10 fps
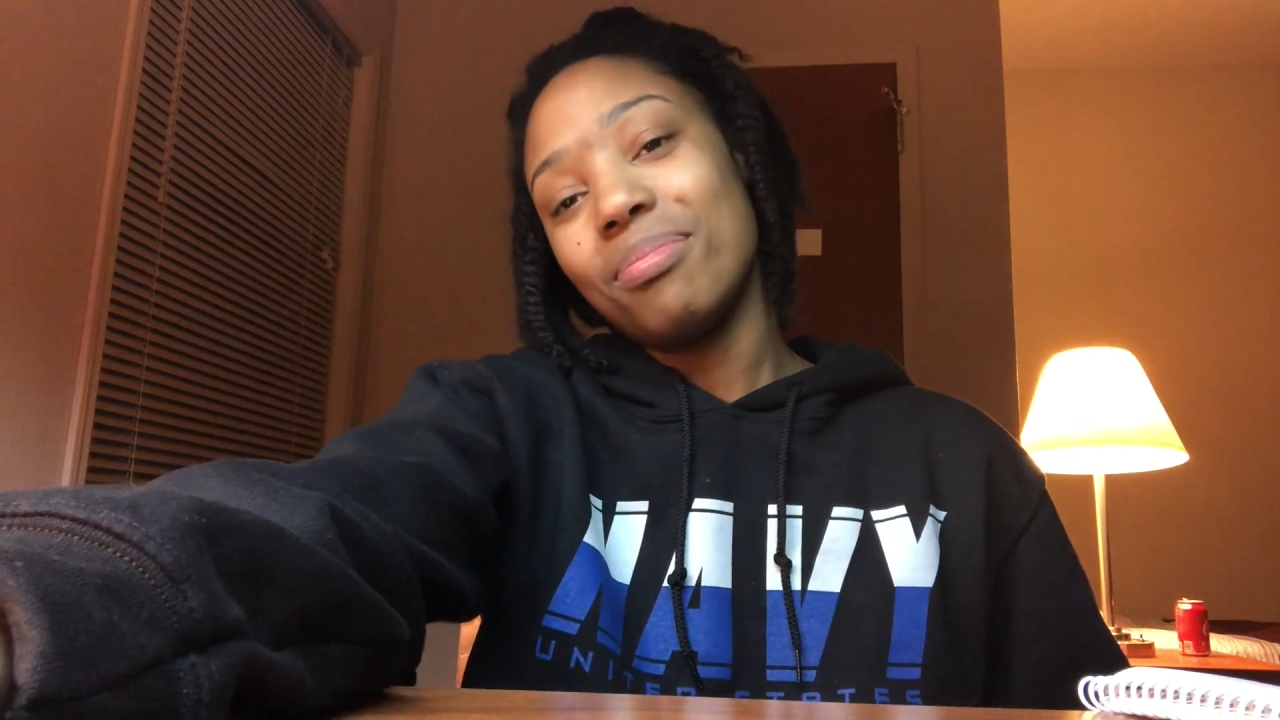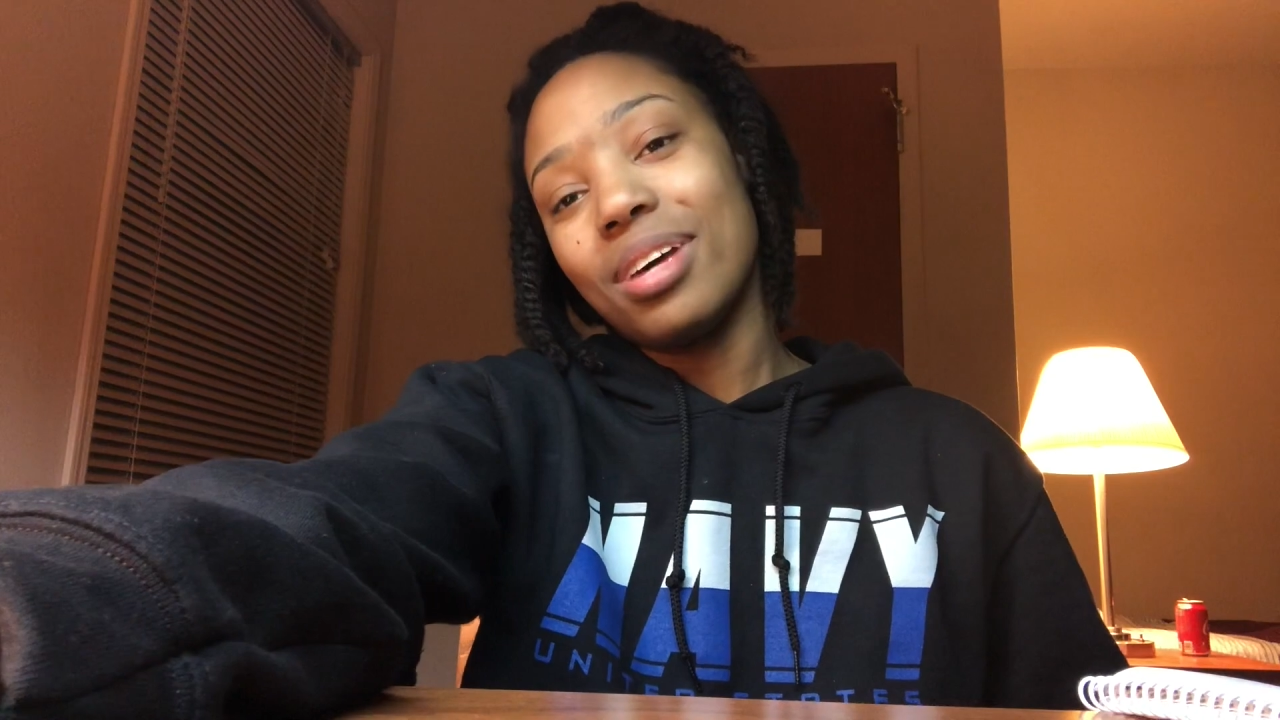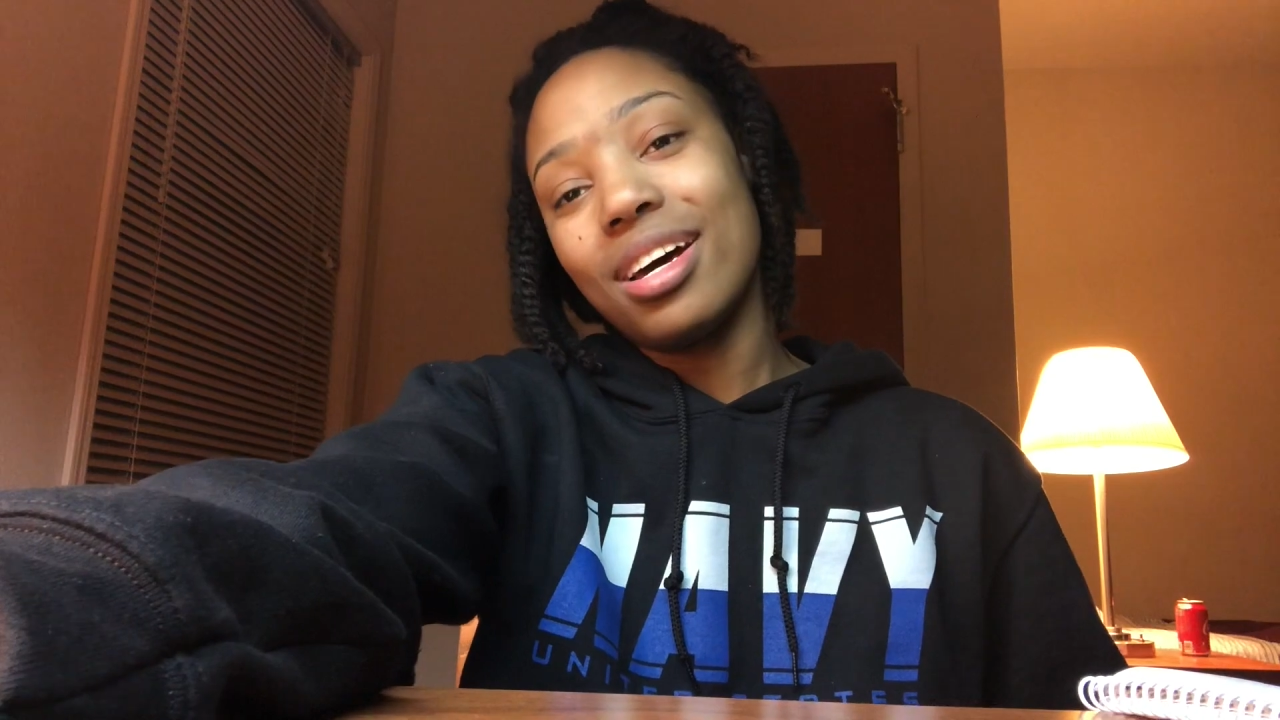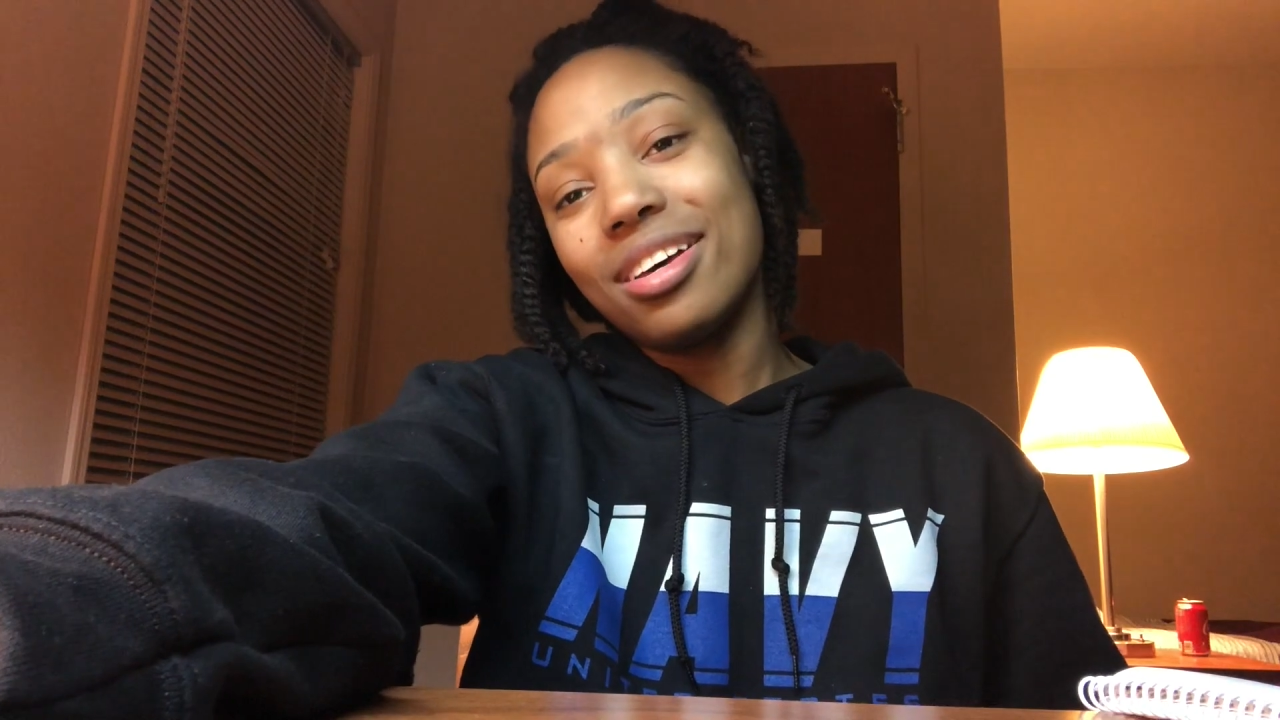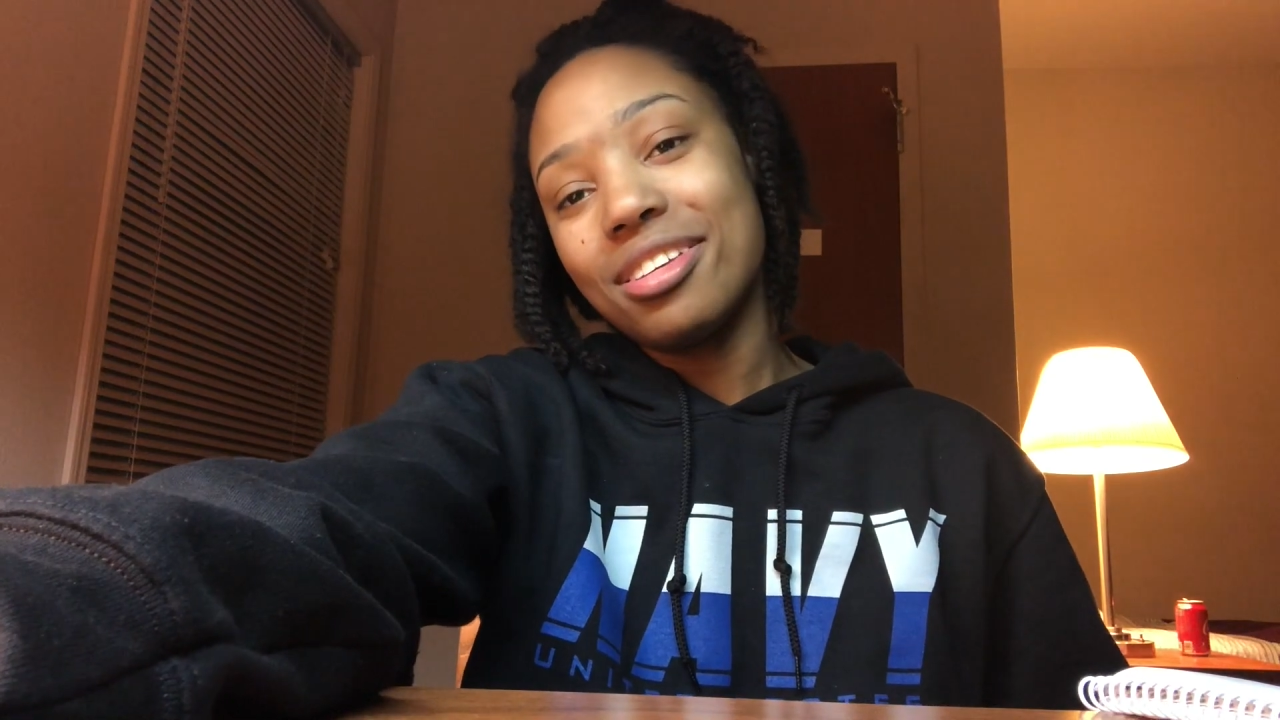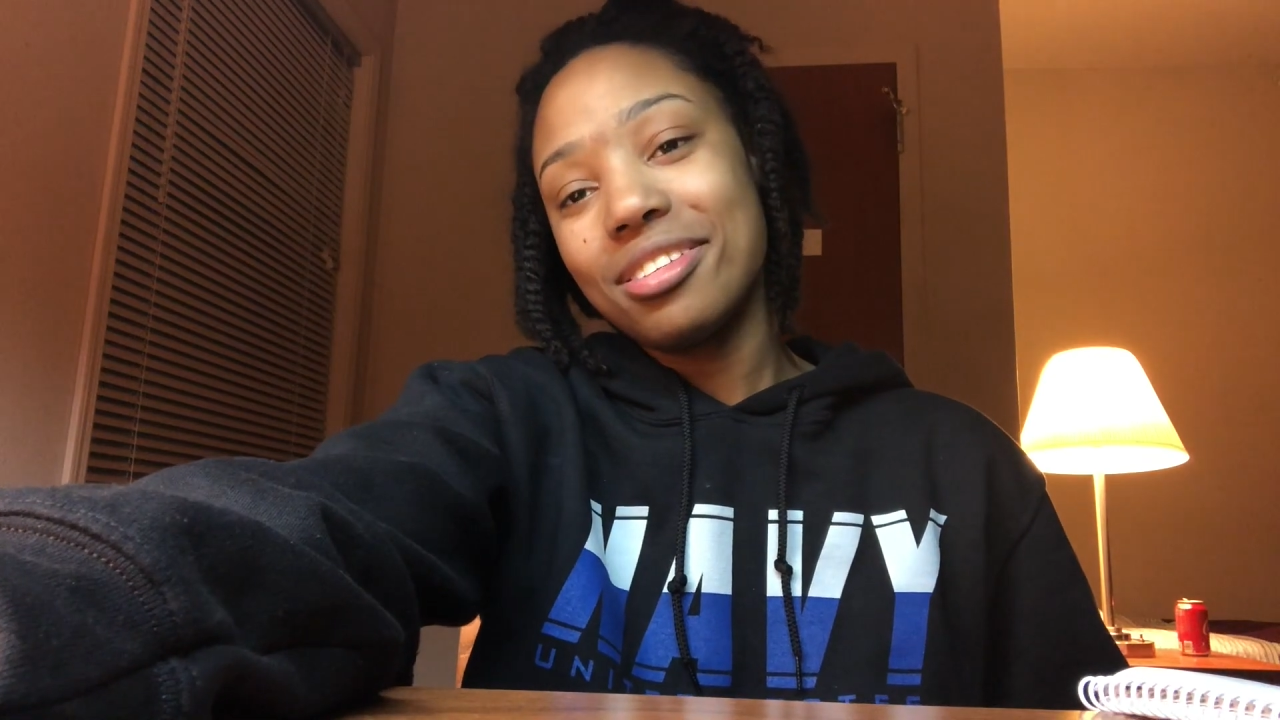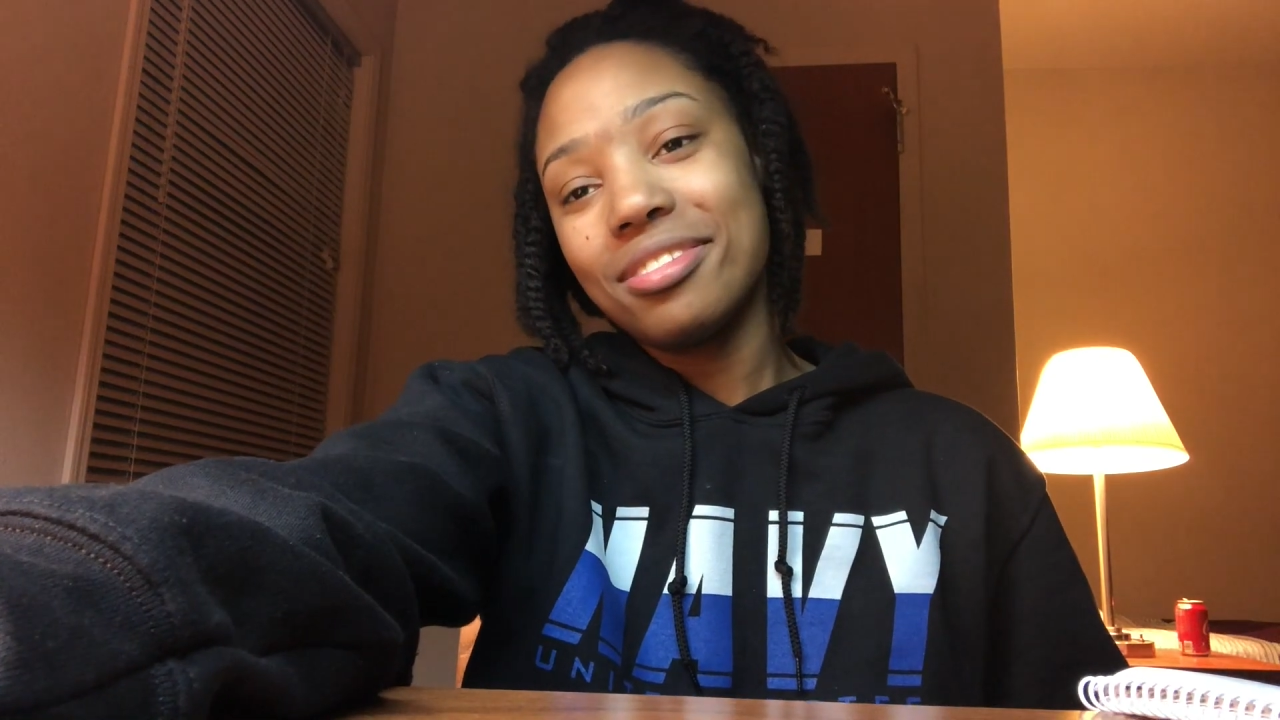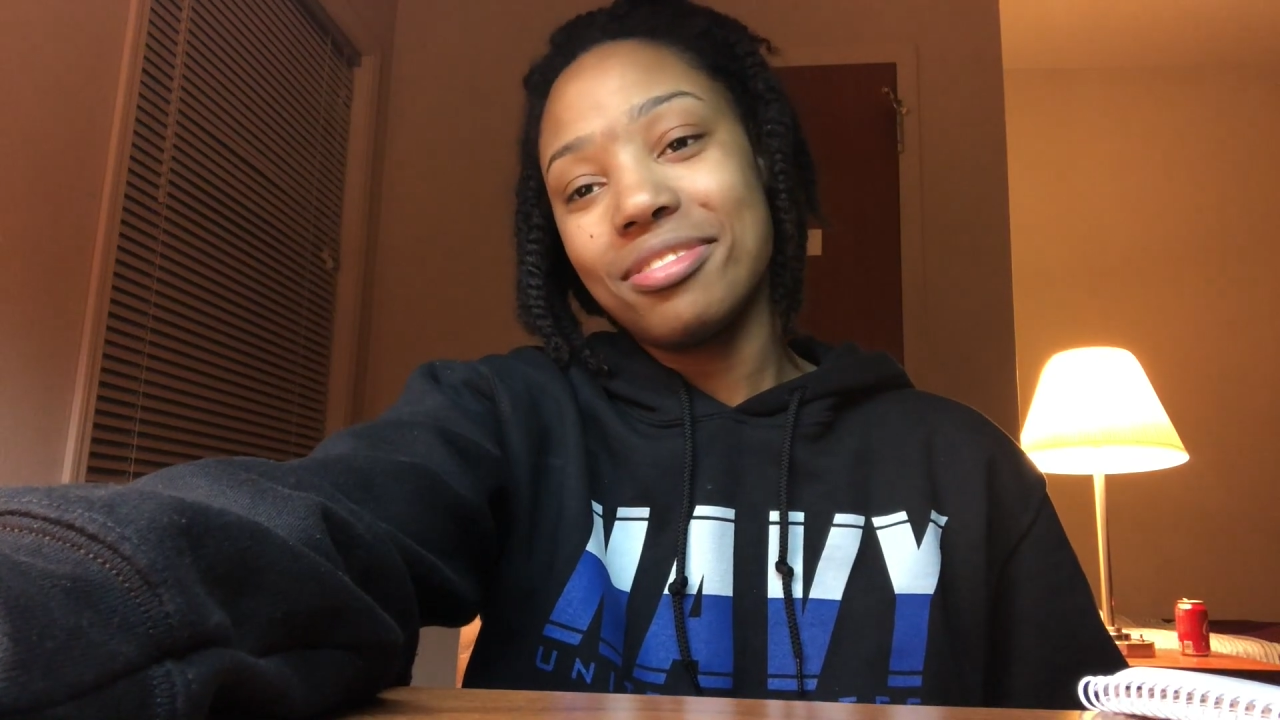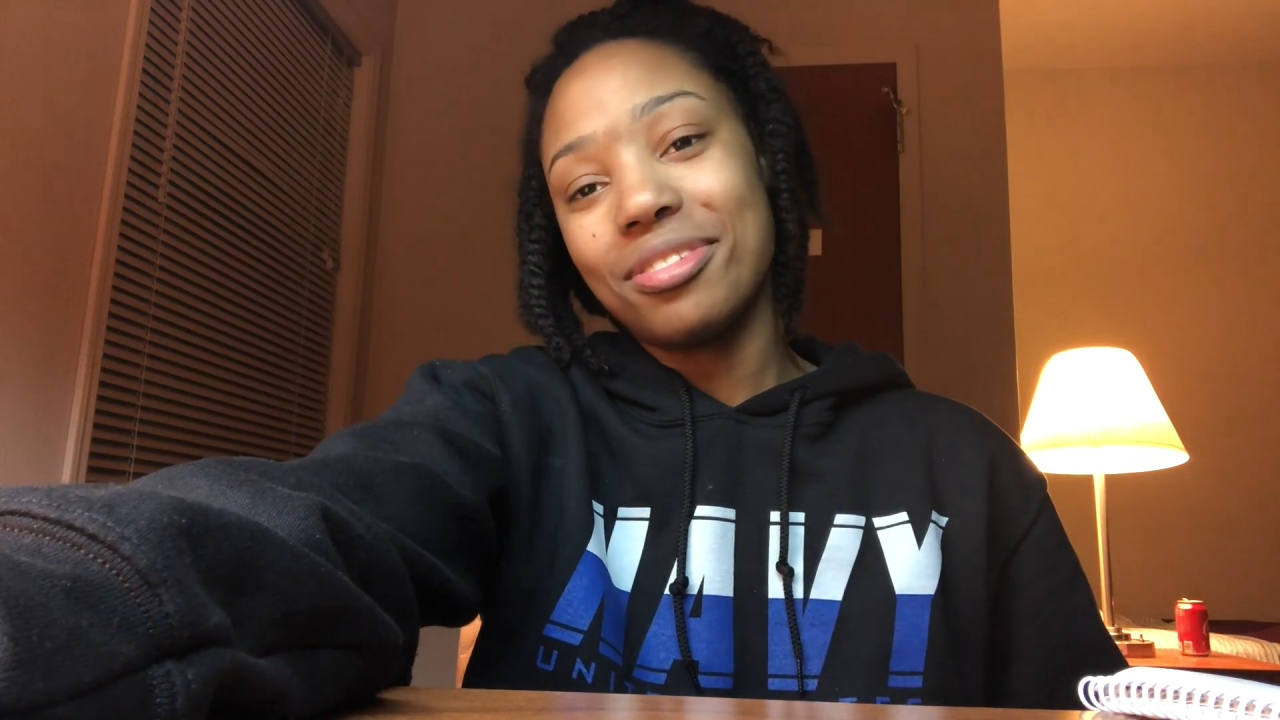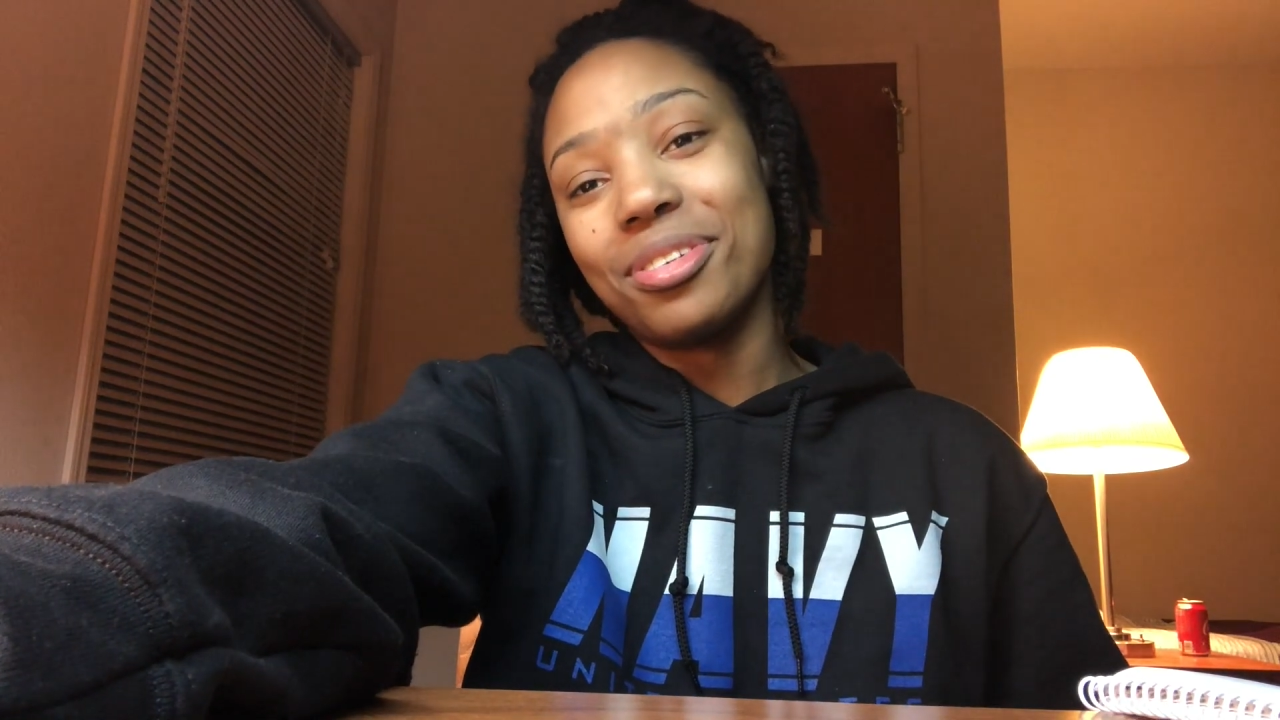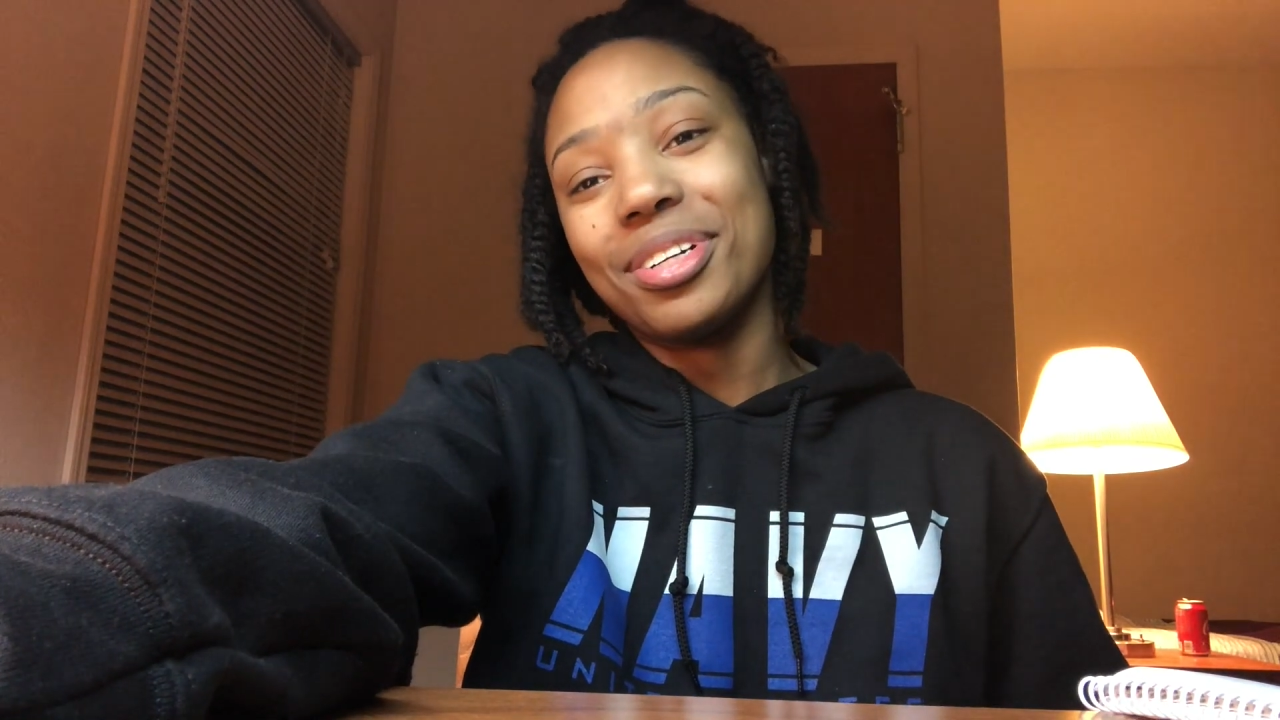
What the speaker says: guys, for